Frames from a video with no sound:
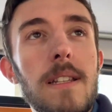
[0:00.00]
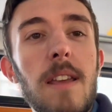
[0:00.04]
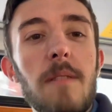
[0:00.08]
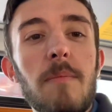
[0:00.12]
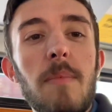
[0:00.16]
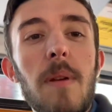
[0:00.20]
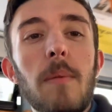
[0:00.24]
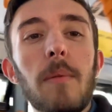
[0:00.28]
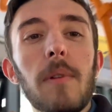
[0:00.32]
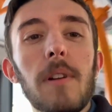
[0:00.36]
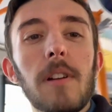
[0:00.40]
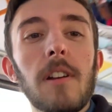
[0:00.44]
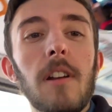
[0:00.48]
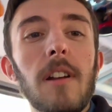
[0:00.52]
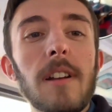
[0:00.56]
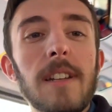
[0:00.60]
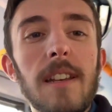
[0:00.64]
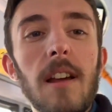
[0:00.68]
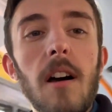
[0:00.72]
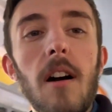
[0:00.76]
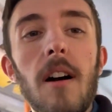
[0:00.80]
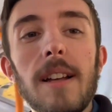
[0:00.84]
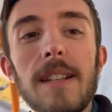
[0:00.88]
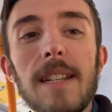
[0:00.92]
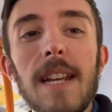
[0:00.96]
people an
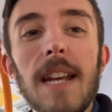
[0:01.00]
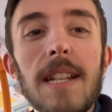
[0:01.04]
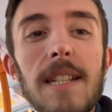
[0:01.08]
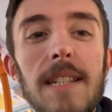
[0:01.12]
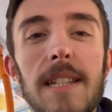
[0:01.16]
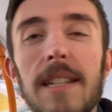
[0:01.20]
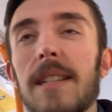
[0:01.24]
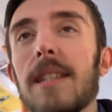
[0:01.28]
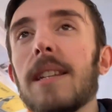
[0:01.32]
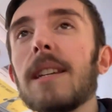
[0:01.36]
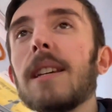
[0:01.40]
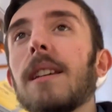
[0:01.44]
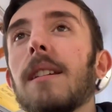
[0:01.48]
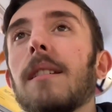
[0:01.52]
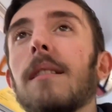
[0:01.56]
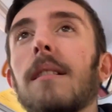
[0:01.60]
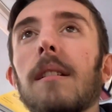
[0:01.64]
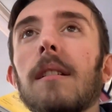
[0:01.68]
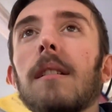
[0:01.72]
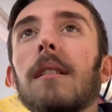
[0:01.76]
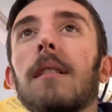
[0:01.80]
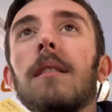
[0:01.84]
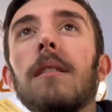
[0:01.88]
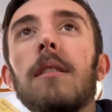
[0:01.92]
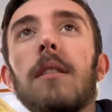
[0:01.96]
identity.
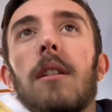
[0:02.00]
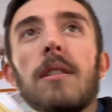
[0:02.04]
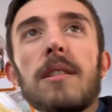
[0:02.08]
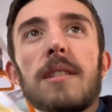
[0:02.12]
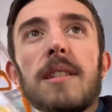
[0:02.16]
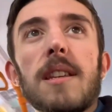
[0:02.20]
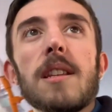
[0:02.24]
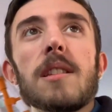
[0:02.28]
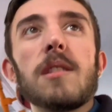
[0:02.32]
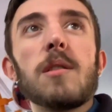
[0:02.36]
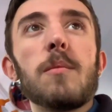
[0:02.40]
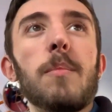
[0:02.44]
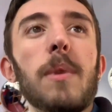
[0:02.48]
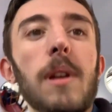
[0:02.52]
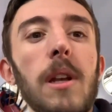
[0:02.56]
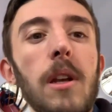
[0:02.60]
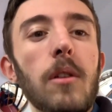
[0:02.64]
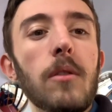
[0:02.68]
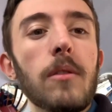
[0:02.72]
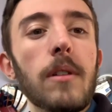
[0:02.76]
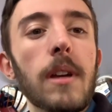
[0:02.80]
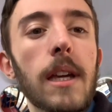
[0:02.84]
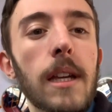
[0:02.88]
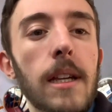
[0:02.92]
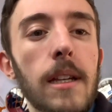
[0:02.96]
You know, a sense of
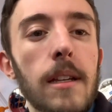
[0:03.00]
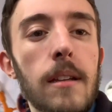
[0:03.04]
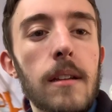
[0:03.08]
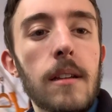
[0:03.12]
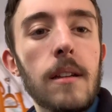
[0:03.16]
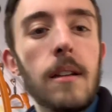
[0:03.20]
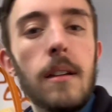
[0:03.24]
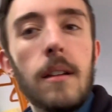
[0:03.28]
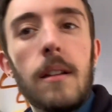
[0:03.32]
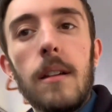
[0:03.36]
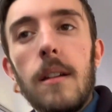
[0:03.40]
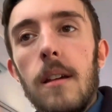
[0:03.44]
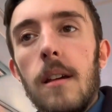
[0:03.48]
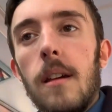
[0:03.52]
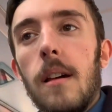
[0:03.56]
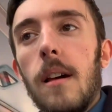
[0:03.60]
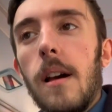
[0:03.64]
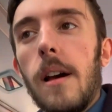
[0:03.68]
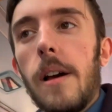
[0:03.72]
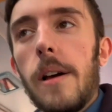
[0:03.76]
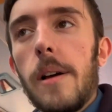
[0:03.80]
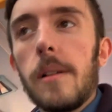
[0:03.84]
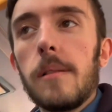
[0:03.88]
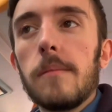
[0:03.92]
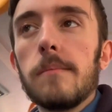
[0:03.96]
belonging.
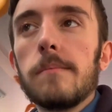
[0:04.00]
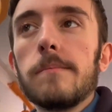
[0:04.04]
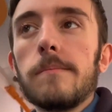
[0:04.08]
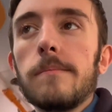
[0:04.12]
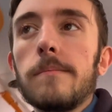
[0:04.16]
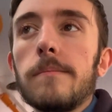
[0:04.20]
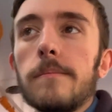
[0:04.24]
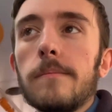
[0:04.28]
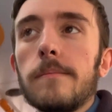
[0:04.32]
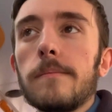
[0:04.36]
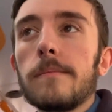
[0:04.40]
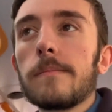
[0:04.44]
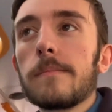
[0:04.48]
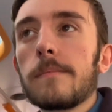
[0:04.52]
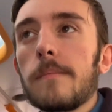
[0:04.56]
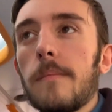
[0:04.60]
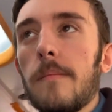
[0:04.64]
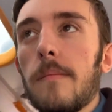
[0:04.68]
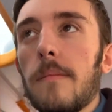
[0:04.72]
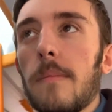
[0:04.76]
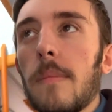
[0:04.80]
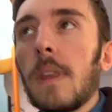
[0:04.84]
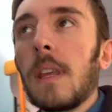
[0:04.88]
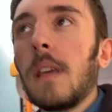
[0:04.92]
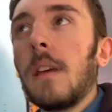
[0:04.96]

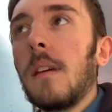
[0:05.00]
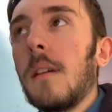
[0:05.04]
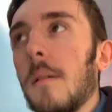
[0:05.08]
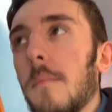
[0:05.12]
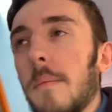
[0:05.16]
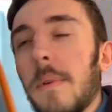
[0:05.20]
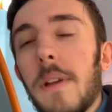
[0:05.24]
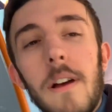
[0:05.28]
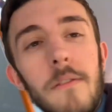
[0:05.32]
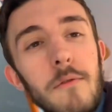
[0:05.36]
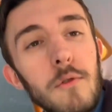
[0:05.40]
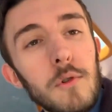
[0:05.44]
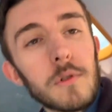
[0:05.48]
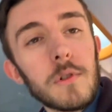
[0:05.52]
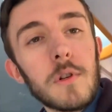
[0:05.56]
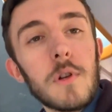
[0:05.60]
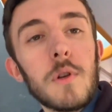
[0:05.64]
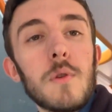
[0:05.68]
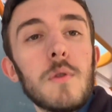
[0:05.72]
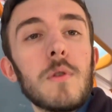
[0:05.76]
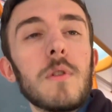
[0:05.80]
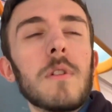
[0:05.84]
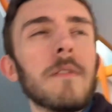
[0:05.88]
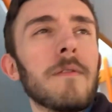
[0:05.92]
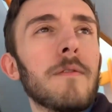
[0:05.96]
Yeah, I've got a new
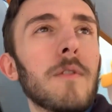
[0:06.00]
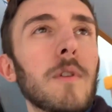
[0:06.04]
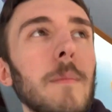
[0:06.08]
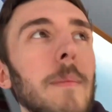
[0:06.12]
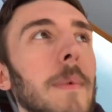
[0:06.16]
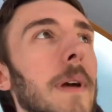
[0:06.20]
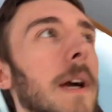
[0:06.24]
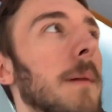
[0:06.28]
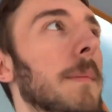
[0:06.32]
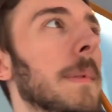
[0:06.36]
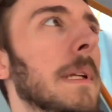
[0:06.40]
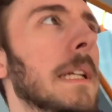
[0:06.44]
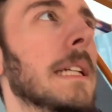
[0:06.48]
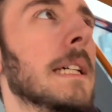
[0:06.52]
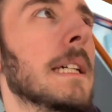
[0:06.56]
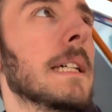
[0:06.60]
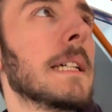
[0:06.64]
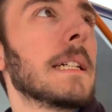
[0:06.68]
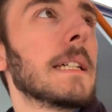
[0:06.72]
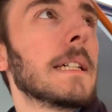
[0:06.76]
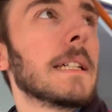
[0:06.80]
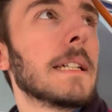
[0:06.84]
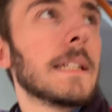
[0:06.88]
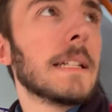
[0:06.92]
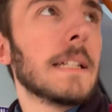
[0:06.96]
uniform coming.
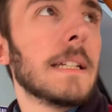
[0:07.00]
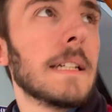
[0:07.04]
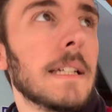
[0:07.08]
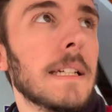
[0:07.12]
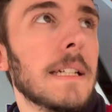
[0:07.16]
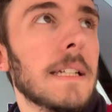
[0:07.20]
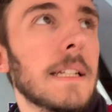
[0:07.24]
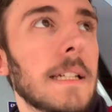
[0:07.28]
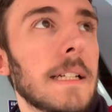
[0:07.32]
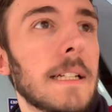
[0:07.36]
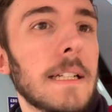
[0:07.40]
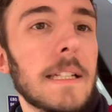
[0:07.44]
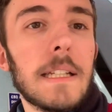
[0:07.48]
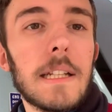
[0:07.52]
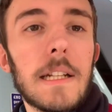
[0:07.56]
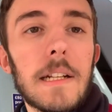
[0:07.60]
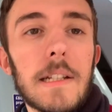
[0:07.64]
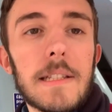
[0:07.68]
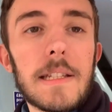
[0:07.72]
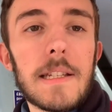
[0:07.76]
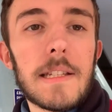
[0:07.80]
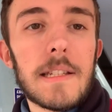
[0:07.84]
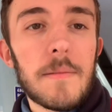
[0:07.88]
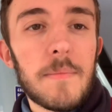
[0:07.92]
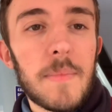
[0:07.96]
You know,
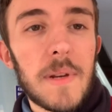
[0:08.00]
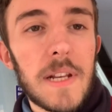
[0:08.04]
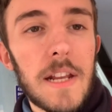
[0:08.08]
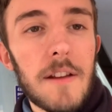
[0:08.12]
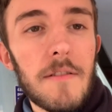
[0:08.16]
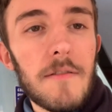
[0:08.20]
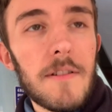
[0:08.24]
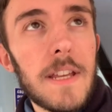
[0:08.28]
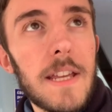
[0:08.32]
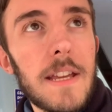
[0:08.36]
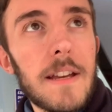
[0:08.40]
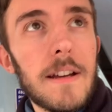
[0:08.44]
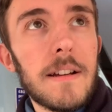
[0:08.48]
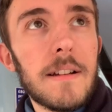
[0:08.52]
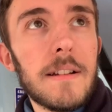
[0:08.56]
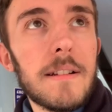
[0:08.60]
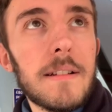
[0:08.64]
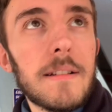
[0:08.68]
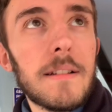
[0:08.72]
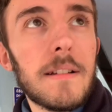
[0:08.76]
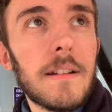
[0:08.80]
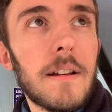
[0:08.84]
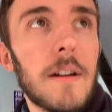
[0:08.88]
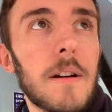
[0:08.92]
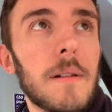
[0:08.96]
since I've been here a year,
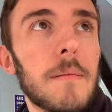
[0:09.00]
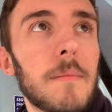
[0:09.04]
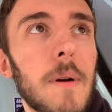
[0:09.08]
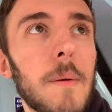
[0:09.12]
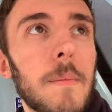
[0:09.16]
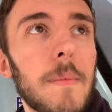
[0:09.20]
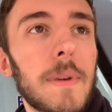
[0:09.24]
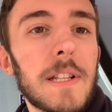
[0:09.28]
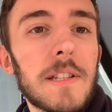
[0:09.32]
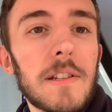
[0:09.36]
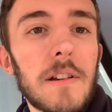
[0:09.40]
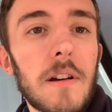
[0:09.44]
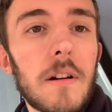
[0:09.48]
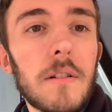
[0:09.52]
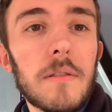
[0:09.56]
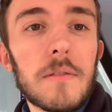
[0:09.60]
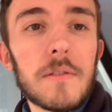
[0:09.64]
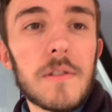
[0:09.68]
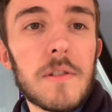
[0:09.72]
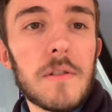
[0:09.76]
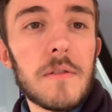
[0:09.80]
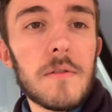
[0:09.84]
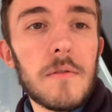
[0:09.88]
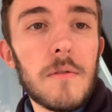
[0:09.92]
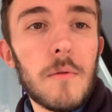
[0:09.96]
I'm entitled
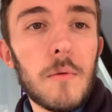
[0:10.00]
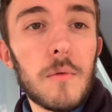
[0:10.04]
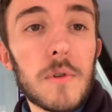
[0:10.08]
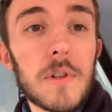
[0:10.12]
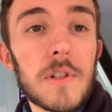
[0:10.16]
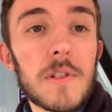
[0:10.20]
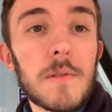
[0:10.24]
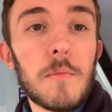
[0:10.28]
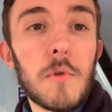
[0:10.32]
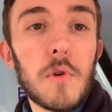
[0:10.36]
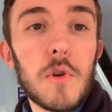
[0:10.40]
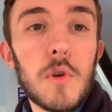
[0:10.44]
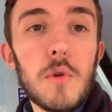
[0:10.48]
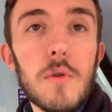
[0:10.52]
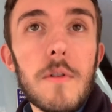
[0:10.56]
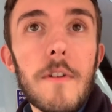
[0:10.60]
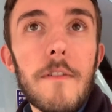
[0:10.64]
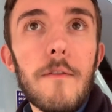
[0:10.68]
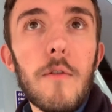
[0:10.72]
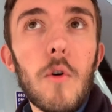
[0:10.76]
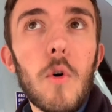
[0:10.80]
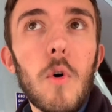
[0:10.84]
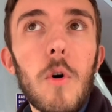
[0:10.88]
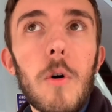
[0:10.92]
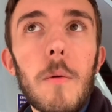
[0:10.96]
to order some more
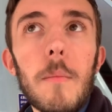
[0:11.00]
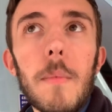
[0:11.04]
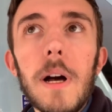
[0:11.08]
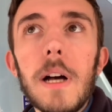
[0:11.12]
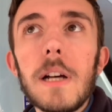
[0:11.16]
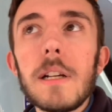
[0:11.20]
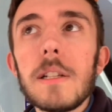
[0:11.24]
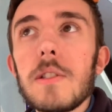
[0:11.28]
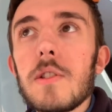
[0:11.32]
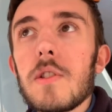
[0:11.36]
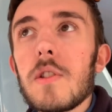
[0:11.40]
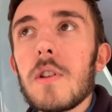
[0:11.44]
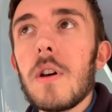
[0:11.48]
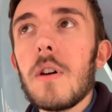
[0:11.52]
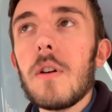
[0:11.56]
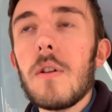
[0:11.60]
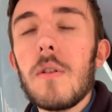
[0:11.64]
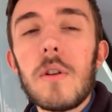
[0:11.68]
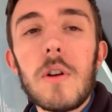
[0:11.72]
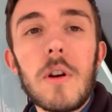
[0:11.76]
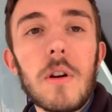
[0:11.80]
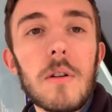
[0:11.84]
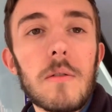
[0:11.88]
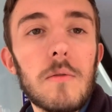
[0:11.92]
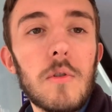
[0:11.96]
uniform.
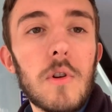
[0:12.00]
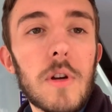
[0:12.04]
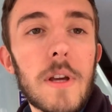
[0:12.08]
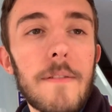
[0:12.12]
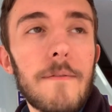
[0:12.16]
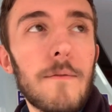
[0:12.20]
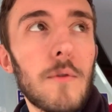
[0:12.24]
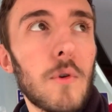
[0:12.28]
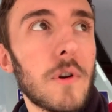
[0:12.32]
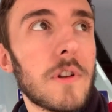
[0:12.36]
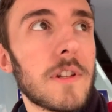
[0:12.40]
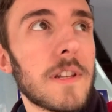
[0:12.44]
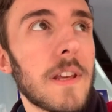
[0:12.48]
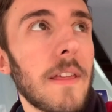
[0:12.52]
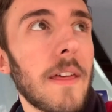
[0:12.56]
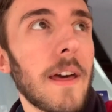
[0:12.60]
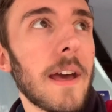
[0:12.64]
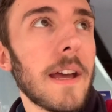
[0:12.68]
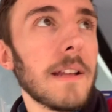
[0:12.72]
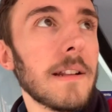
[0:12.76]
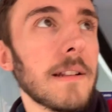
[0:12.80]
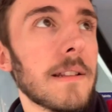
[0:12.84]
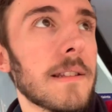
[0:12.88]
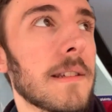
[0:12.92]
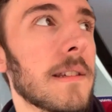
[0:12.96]
So I'm looking forward to
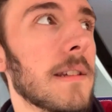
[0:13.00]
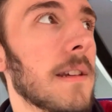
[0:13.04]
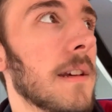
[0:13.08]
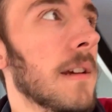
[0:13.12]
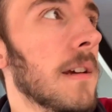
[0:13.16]
that.